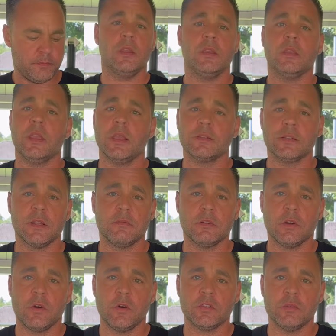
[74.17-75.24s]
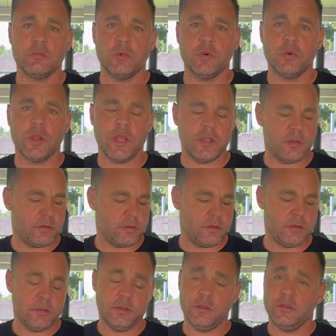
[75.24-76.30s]
Yes, liver goes in Boudin.
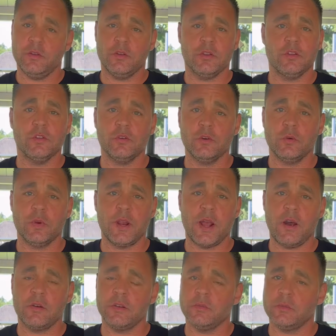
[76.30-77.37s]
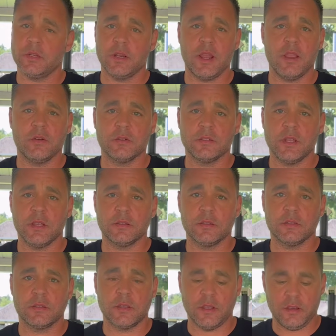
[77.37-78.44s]
You could do it without it, but it ain't gonna taste the
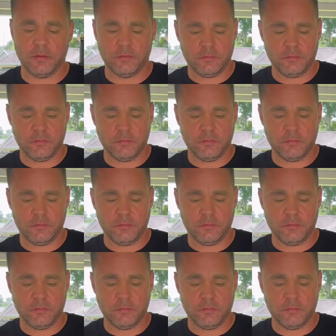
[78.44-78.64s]
same.